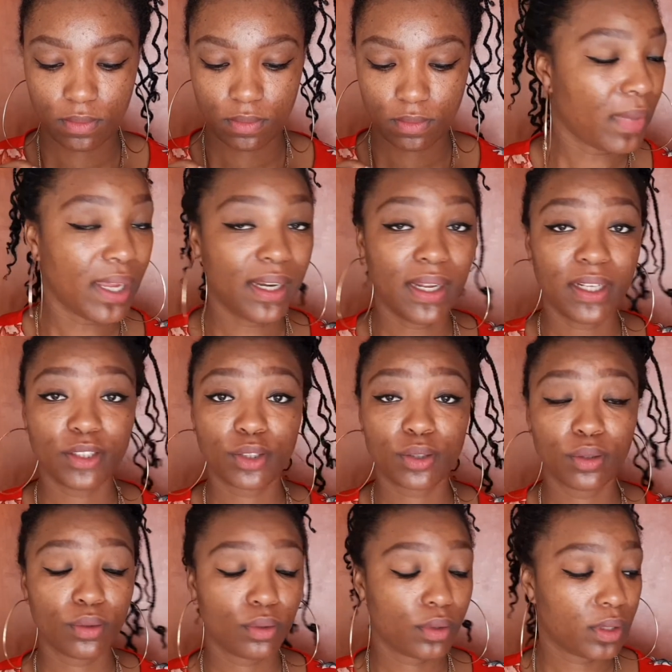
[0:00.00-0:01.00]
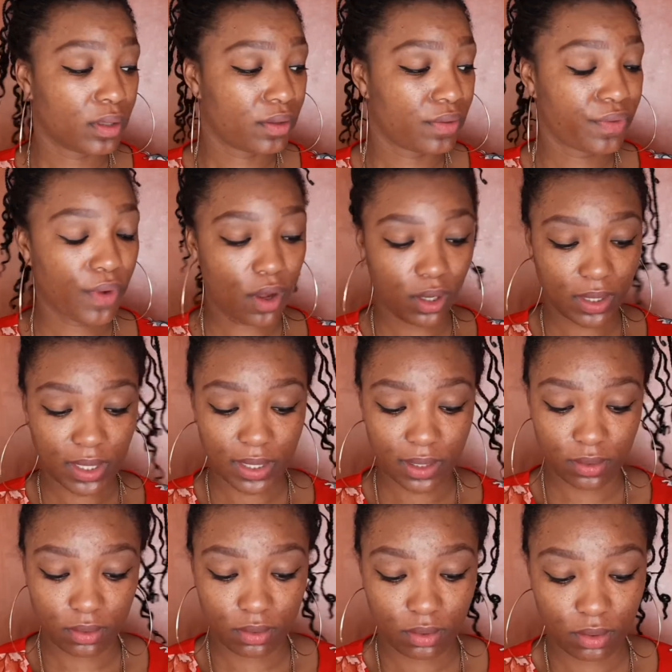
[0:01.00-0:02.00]
My lash glue is far,
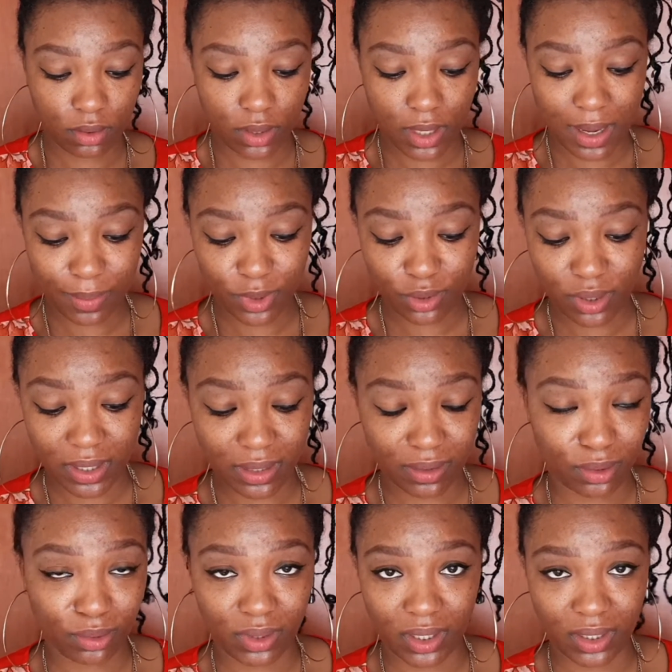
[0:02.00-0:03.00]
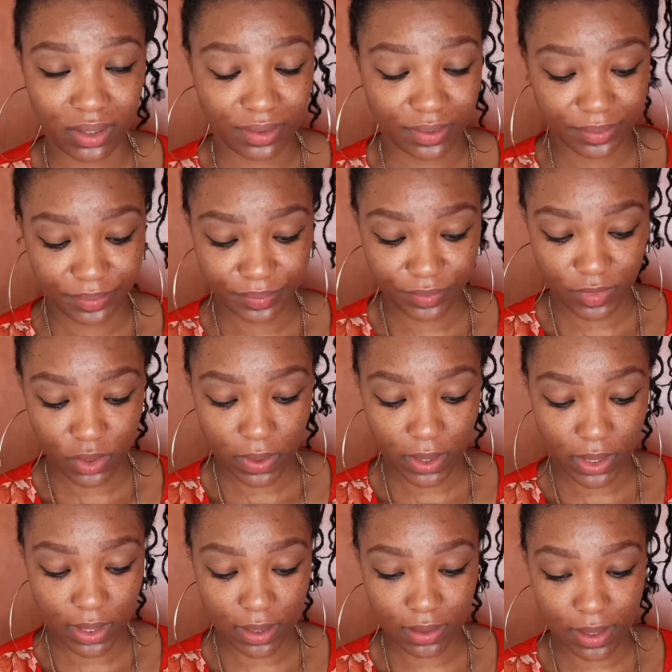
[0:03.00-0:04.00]
guys, so I'm not trying to go there right
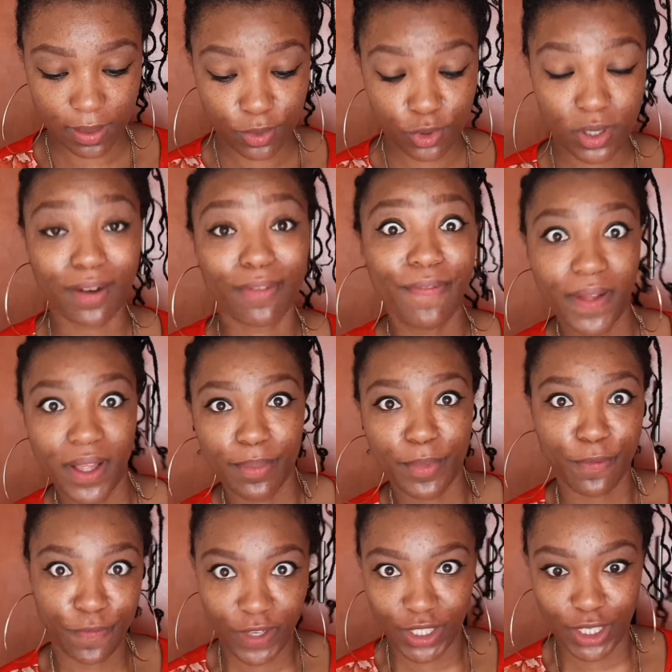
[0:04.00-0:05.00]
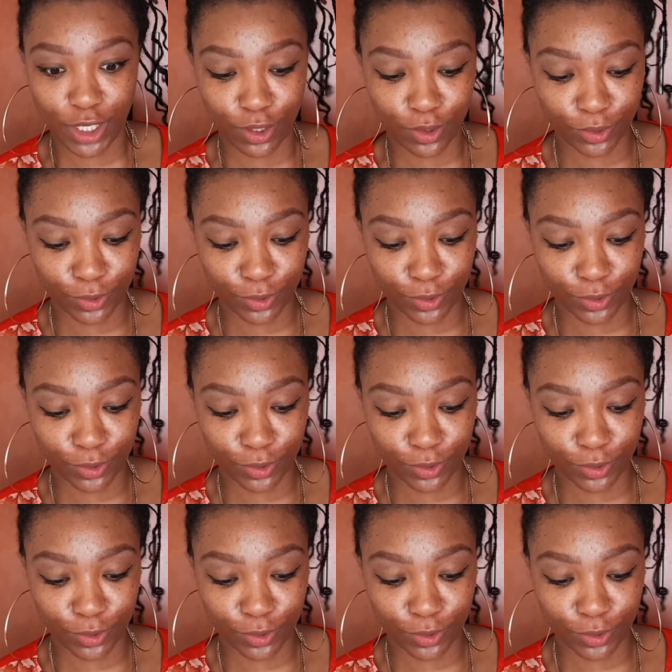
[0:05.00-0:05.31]
now. I'm trying to film a video.